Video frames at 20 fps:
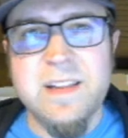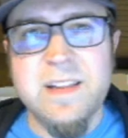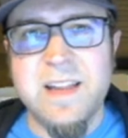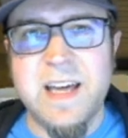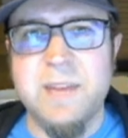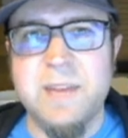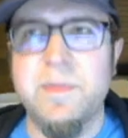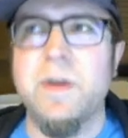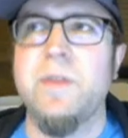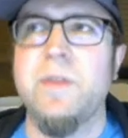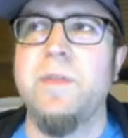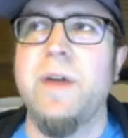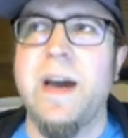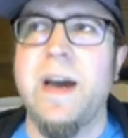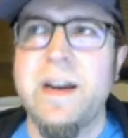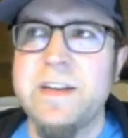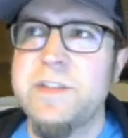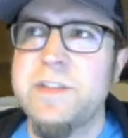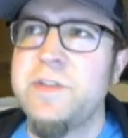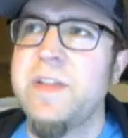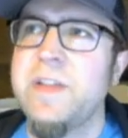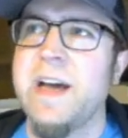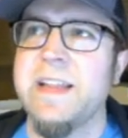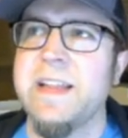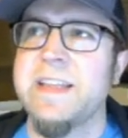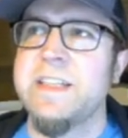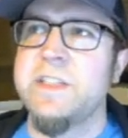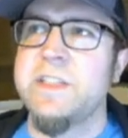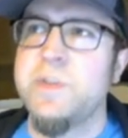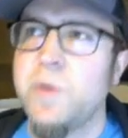a lot about how to do that.
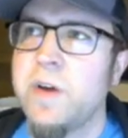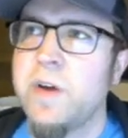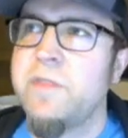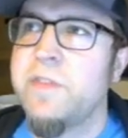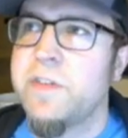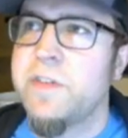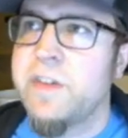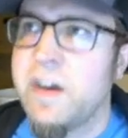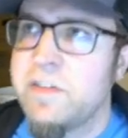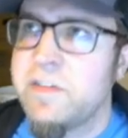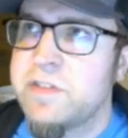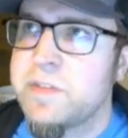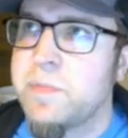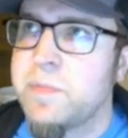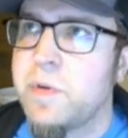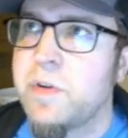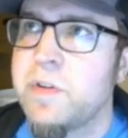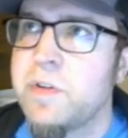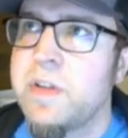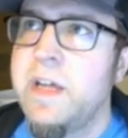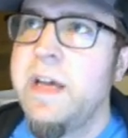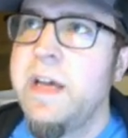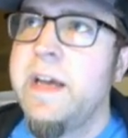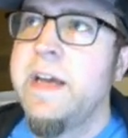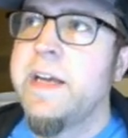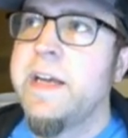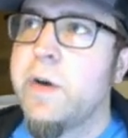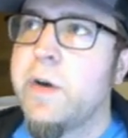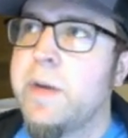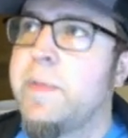Like, do I feel comfortable
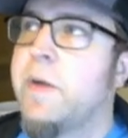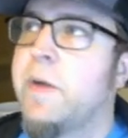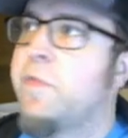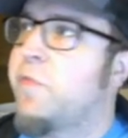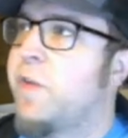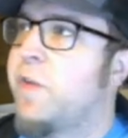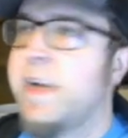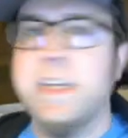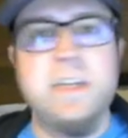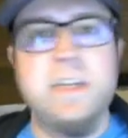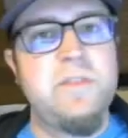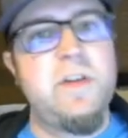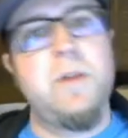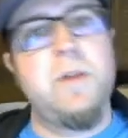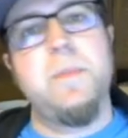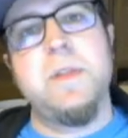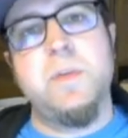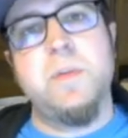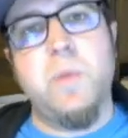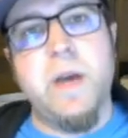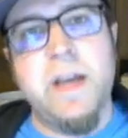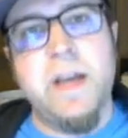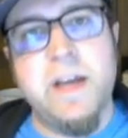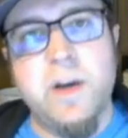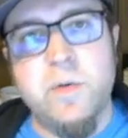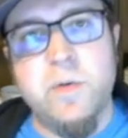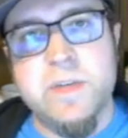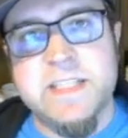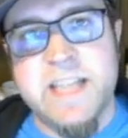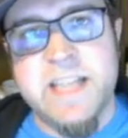going about front-end development the way I
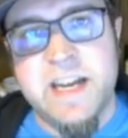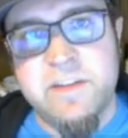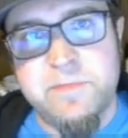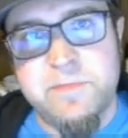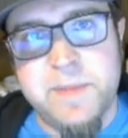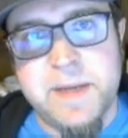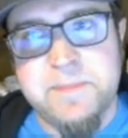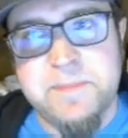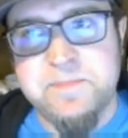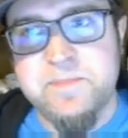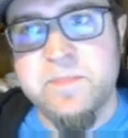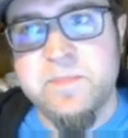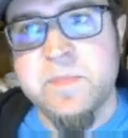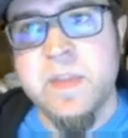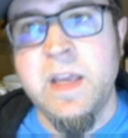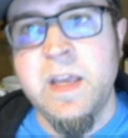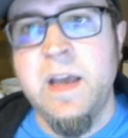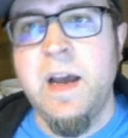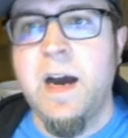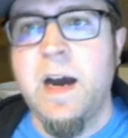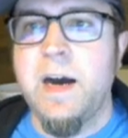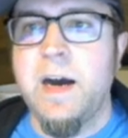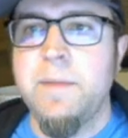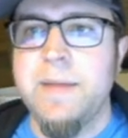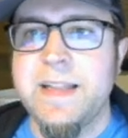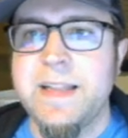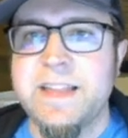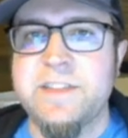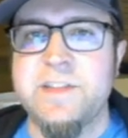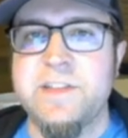always have been?
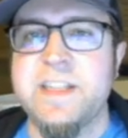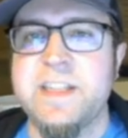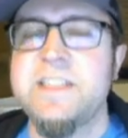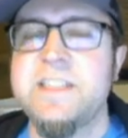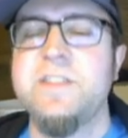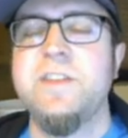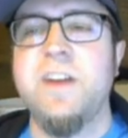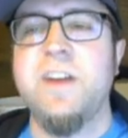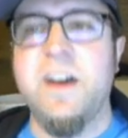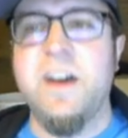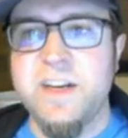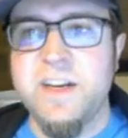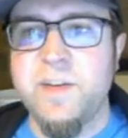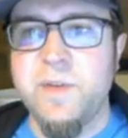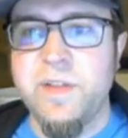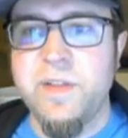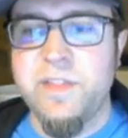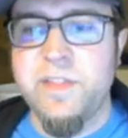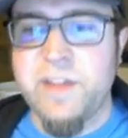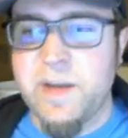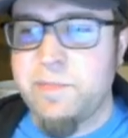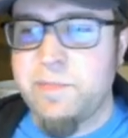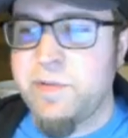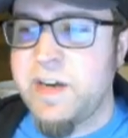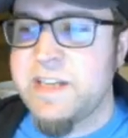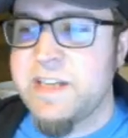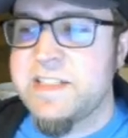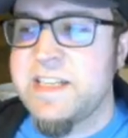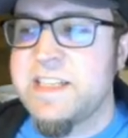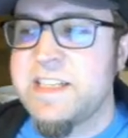And so that's still an ongoing thought
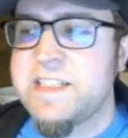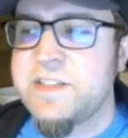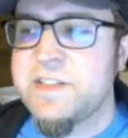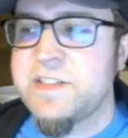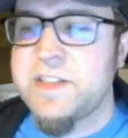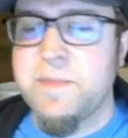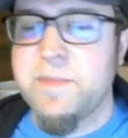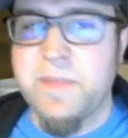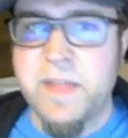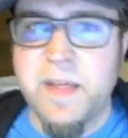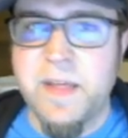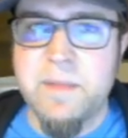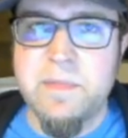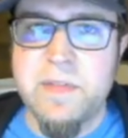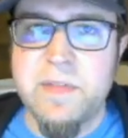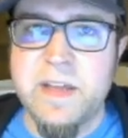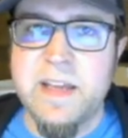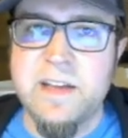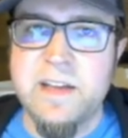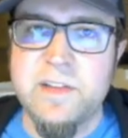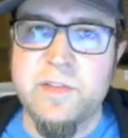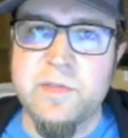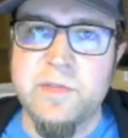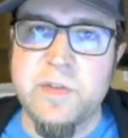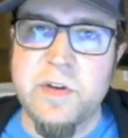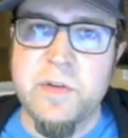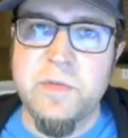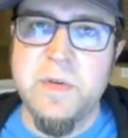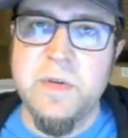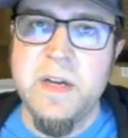process, still something I'm thinking
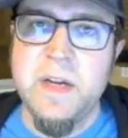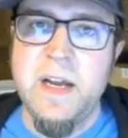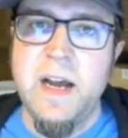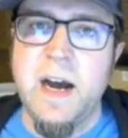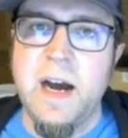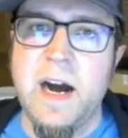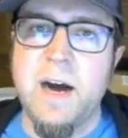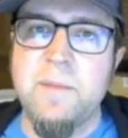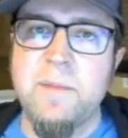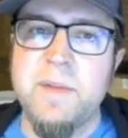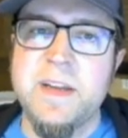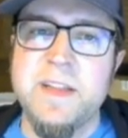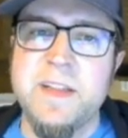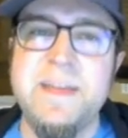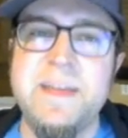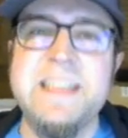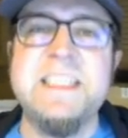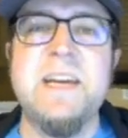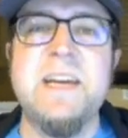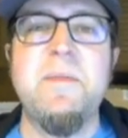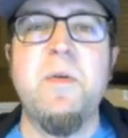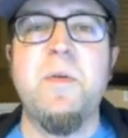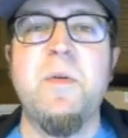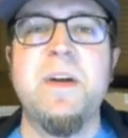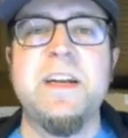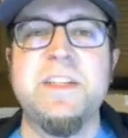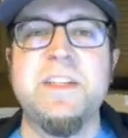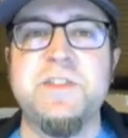through. But in the meantime, I wanted to